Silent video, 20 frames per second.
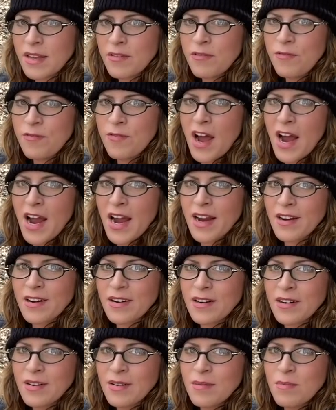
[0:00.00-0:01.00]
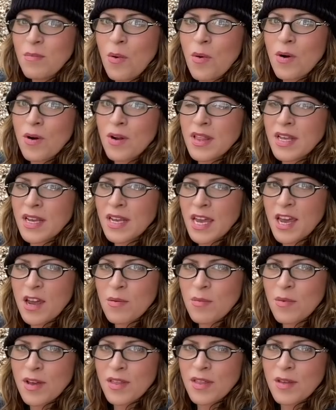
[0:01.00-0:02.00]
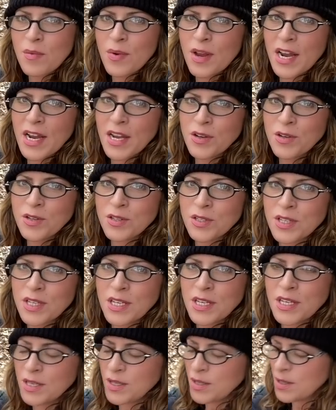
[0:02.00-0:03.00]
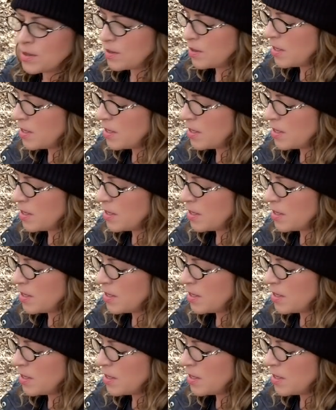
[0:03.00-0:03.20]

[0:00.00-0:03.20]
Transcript: fire more in the camera than what I usually do.